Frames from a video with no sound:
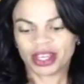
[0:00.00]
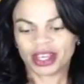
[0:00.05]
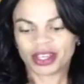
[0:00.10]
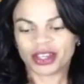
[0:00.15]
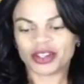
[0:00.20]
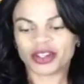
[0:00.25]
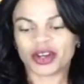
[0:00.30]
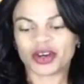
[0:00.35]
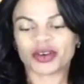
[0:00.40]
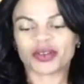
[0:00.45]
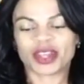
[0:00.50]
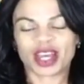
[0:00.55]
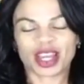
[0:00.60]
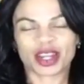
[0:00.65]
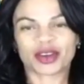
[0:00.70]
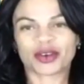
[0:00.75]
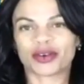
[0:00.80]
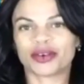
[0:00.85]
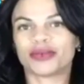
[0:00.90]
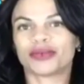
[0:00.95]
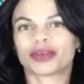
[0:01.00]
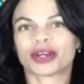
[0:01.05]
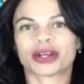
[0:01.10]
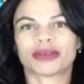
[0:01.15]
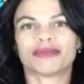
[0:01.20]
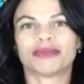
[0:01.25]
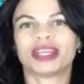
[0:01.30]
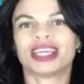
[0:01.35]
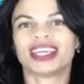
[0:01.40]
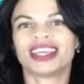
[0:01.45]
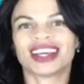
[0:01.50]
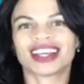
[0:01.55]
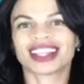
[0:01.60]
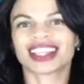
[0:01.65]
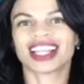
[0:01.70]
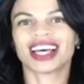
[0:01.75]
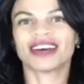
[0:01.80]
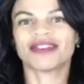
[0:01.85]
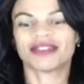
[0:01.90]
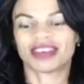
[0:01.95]
You know, that group could be a
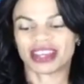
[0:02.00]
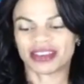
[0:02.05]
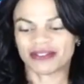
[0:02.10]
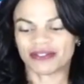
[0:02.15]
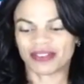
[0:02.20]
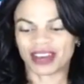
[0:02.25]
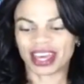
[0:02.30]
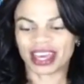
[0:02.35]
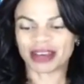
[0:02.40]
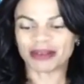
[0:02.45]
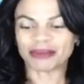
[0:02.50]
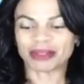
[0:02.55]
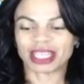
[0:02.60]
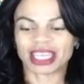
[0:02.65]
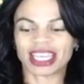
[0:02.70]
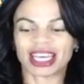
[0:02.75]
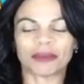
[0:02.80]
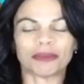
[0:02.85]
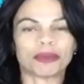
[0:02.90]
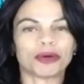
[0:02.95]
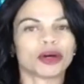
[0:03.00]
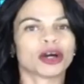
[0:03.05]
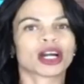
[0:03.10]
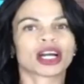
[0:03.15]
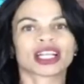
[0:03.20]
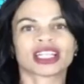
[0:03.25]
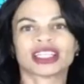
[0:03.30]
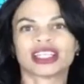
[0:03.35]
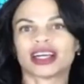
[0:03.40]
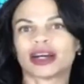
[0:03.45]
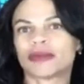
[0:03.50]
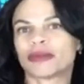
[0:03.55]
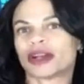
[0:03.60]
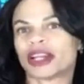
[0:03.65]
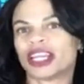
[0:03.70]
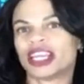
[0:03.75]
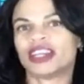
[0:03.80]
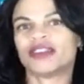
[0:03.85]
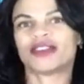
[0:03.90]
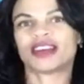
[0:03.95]
loving family, a book club, or
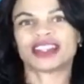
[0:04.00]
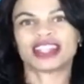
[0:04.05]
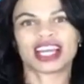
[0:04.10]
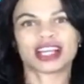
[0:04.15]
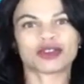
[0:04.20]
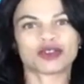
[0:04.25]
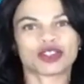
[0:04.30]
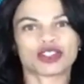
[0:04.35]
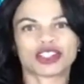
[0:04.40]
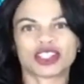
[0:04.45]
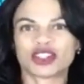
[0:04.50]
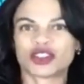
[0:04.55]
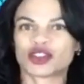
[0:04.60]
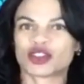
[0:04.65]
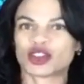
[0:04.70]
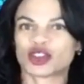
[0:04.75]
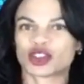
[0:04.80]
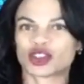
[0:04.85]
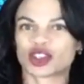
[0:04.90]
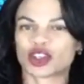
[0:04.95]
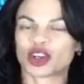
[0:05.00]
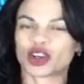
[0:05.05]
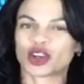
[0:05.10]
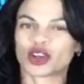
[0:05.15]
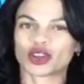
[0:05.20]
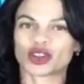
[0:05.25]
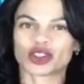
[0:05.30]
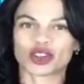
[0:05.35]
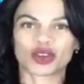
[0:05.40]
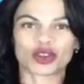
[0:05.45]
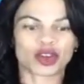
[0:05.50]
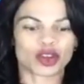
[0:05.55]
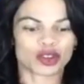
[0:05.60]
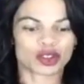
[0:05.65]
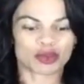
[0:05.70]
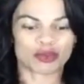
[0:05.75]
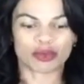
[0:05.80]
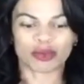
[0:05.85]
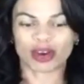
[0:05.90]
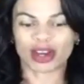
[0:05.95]
even those sister circles or
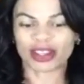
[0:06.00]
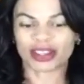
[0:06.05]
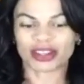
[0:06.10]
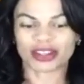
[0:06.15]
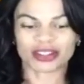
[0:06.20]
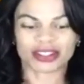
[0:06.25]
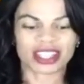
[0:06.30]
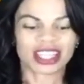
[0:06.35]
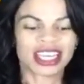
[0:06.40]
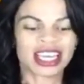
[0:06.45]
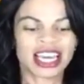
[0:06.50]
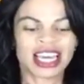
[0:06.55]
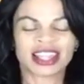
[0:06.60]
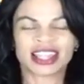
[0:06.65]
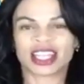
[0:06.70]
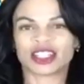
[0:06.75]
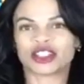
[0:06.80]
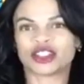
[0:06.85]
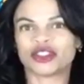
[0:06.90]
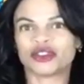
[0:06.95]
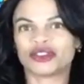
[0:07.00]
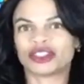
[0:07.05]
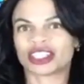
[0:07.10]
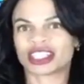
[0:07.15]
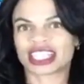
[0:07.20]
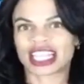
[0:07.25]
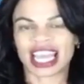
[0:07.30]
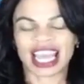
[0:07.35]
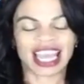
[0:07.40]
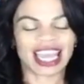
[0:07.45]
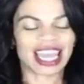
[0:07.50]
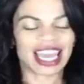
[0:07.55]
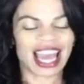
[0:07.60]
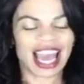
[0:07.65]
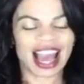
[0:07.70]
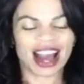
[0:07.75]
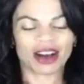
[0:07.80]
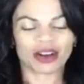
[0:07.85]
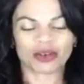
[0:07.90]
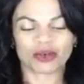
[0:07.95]
those brothers that you just hang
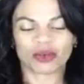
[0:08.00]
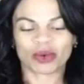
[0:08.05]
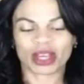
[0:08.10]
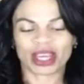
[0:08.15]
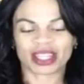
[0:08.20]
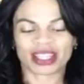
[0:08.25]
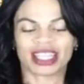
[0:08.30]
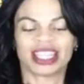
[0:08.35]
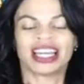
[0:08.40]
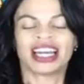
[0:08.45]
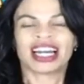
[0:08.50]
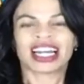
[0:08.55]
out with.